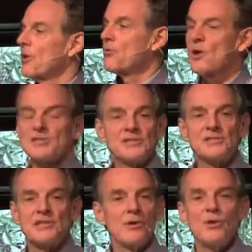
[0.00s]
our
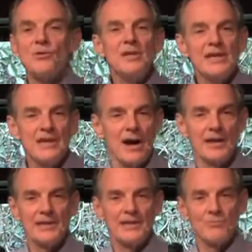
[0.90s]
questions today. We don't need
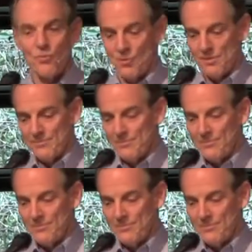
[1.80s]
God anymore.